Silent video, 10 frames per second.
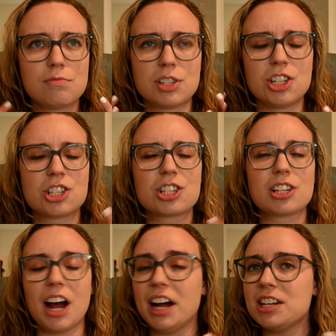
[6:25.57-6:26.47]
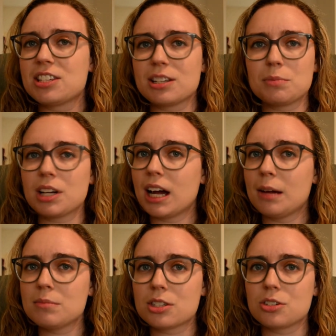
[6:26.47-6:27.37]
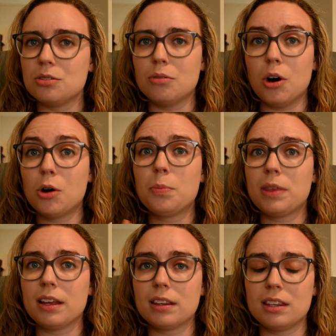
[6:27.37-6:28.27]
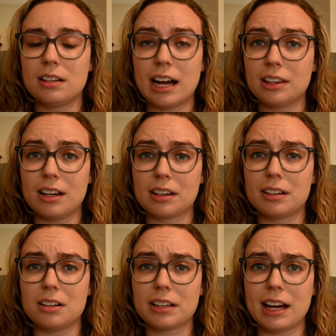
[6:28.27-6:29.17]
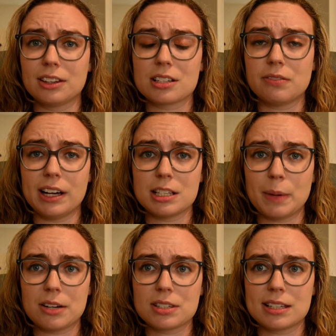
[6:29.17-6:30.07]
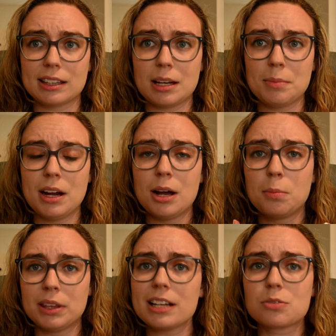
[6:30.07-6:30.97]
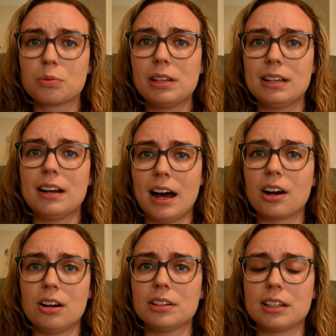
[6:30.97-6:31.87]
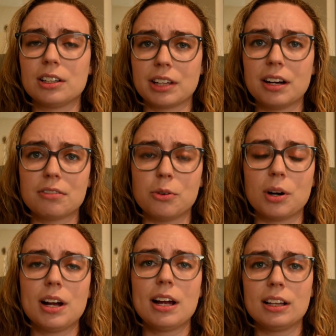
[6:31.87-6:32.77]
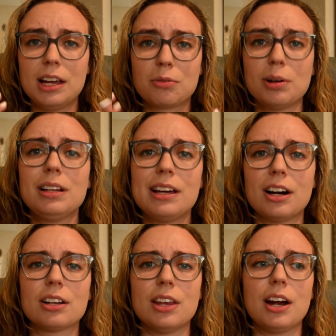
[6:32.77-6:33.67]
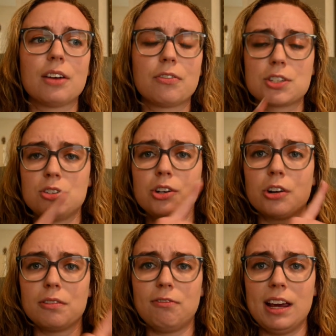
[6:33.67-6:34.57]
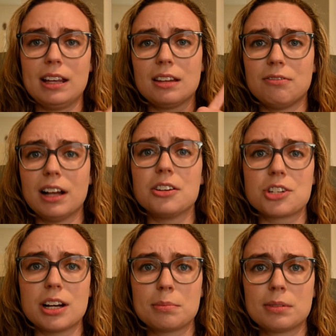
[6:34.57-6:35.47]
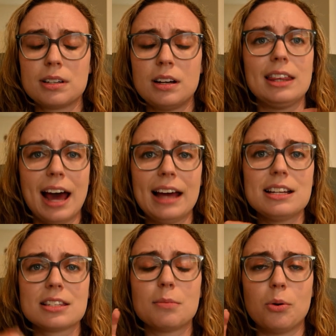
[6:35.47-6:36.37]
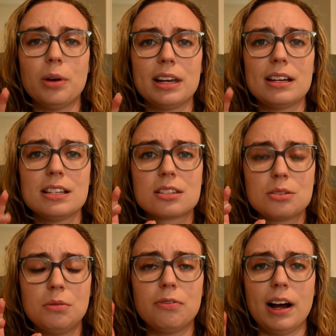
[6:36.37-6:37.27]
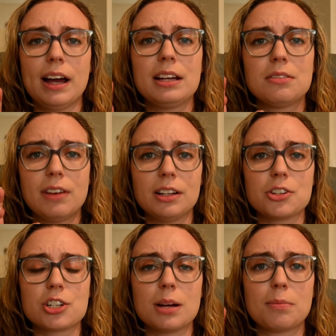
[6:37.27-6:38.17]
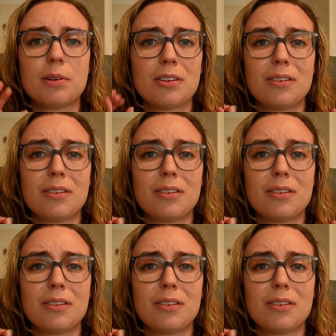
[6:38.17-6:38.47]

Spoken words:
disguised sometimes to hope that young adult Catholics find spouses at them, but that's really not all they're there for. They really are there so you grow in faith and fellowship. That is the point, is to find fellowship.